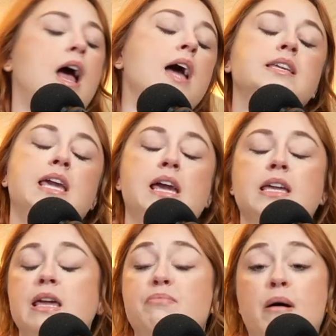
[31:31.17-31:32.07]
can't
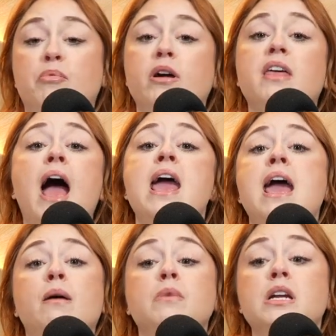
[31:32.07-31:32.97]
keep up with. I
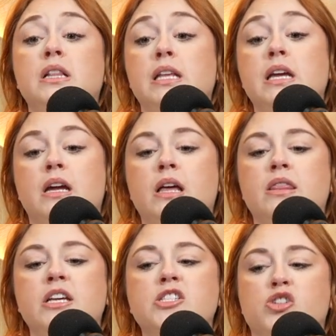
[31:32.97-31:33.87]
am going to link
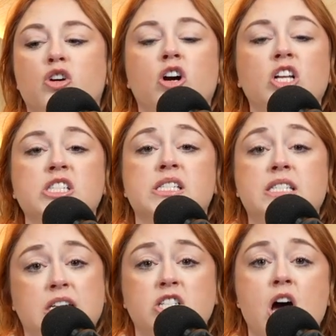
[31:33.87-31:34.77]
this girl's
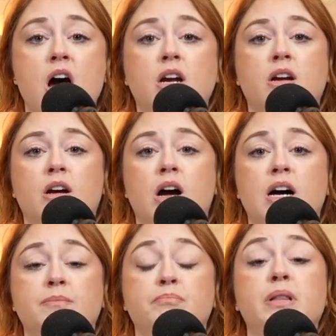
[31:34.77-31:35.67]
TikTok
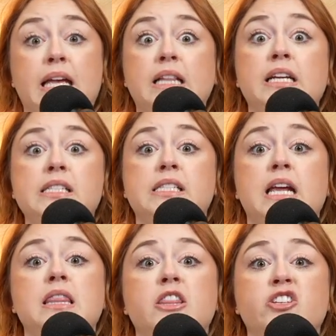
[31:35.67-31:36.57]
playlist
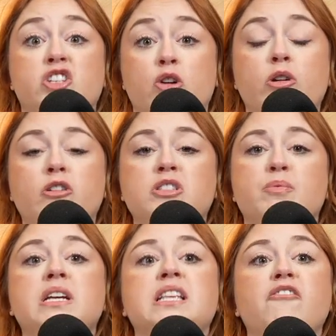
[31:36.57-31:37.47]
in the show notes
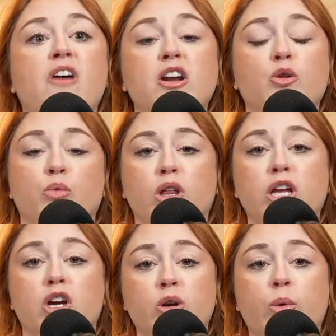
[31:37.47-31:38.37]
because I found a really
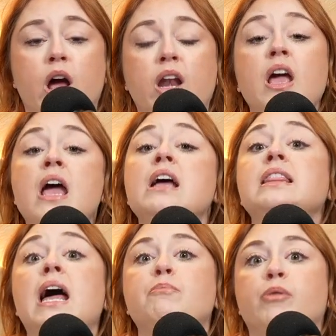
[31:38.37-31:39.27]
good one
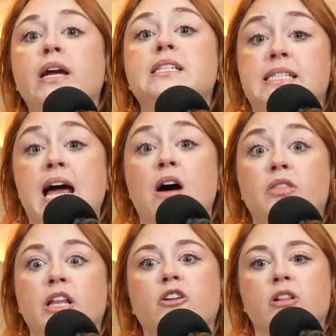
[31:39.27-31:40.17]
that breaks down
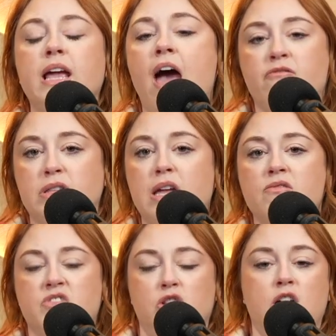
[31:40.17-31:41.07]
literally everything of
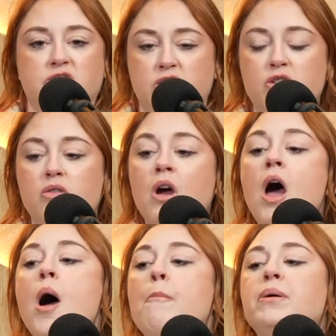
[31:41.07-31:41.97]
the lawsuit.
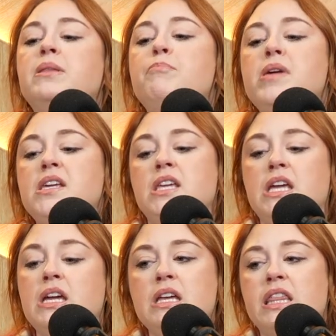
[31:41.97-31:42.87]
But the big
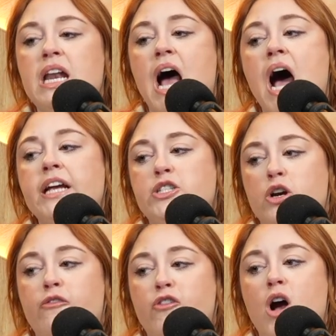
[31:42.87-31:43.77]
key that I
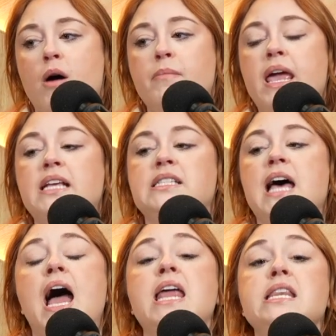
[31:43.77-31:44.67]
took from is
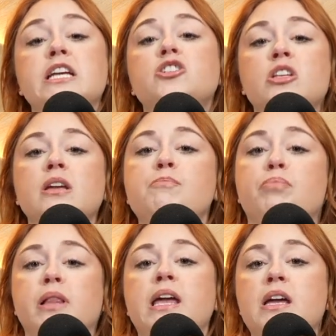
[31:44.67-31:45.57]
that initially
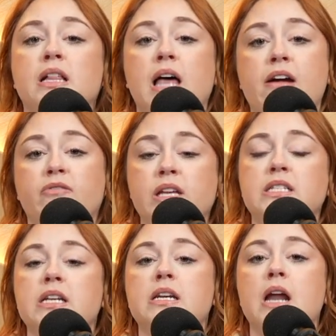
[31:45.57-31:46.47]
Blake Lively
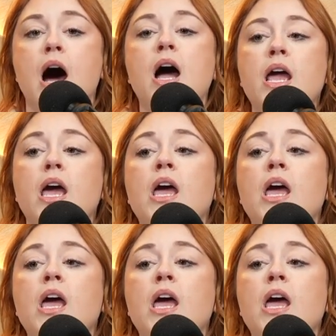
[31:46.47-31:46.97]
did not